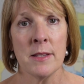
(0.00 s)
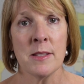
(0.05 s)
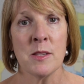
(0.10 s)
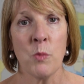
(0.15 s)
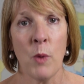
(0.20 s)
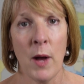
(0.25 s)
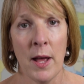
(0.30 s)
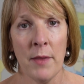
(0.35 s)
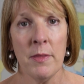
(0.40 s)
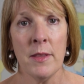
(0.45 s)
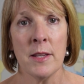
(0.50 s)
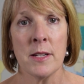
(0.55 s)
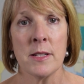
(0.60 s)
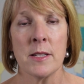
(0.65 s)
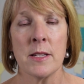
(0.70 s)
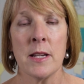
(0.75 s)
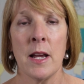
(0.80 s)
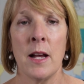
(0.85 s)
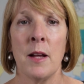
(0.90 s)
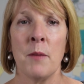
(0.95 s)
is one
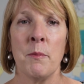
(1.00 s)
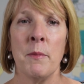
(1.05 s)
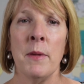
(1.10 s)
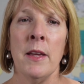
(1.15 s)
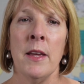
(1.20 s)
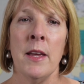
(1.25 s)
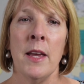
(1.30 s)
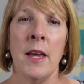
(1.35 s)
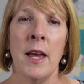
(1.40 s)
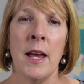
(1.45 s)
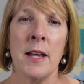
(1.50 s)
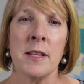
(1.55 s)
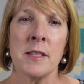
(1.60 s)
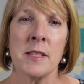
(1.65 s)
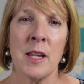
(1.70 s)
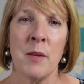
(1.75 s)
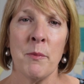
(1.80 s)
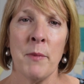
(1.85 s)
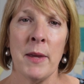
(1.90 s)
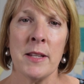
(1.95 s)
that
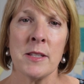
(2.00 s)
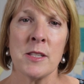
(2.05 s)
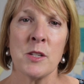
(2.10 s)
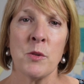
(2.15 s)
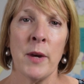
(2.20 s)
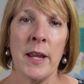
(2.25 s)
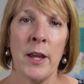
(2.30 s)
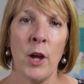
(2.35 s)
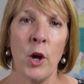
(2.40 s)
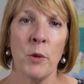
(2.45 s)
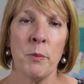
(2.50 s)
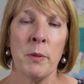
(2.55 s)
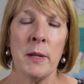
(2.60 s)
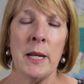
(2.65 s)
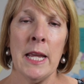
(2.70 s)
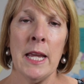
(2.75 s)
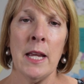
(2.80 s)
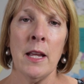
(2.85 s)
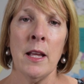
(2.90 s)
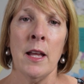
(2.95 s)
has commenced
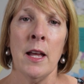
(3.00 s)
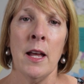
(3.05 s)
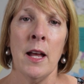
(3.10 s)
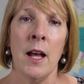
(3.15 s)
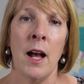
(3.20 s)
reopening.